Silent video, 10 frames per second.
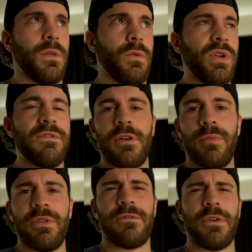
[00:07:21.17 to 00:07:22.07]
We
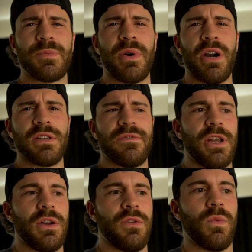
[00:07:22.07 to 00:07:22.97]
filmed the first part of this
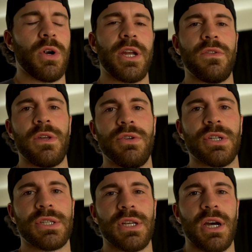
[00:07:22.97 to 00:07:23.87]
video, the workout that you
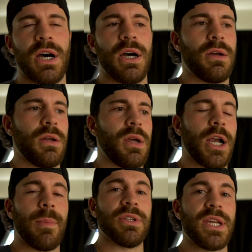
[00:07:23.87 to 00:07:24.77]
just saw a
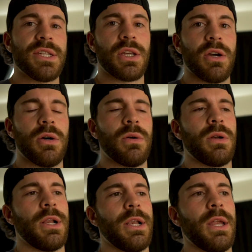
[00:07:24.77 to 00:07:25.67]
couple days ago.
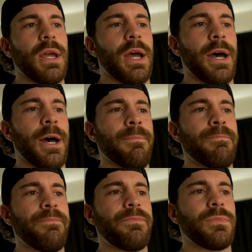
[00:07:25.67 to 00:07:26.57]

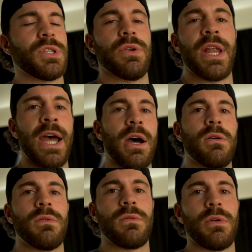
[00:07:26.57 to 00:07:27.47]
So
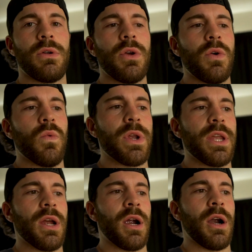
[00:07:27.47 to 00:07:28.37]
now
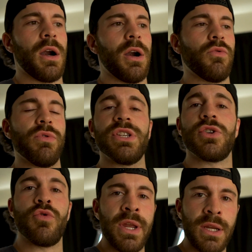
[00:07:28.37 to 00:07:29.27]
we are
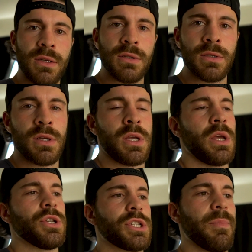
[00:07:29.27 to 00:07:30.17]
resuming.
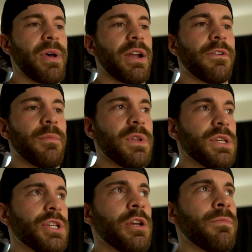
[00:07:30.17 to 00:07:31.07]
Just got back from the
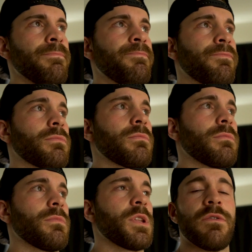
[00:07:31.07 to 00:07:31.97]
gym
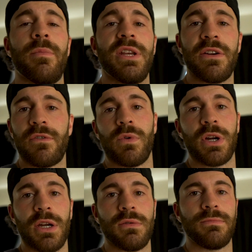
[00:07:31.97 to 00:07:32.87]
from a different
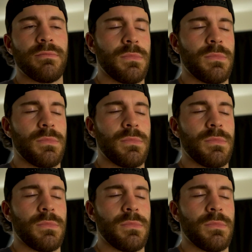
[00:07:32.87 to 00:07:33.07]
workout.